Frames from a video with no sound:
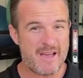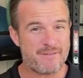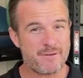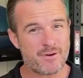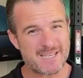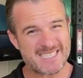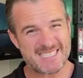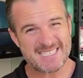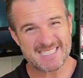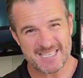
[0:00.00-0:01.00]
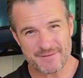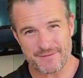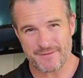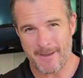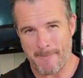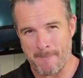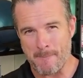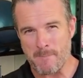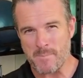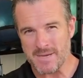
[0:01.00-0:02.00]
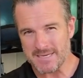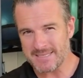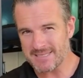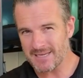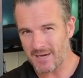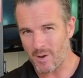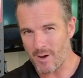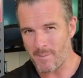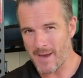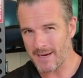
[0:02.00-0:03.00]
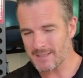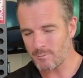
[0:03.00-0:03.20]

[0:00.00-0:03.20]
if you've got a stiff mid to lower back.